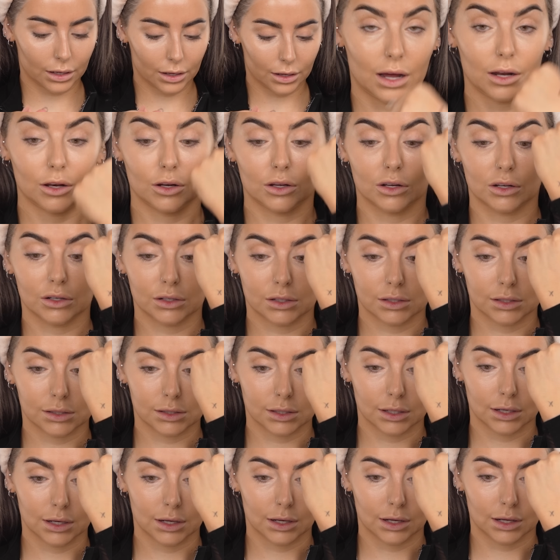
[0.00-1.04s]
That
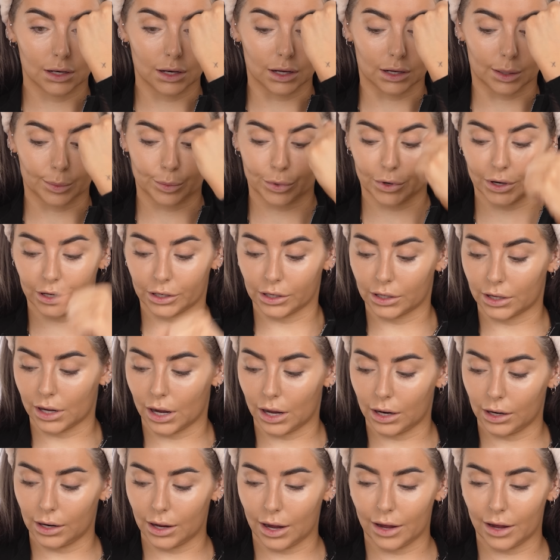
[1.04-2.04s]
looks like a pretty good color.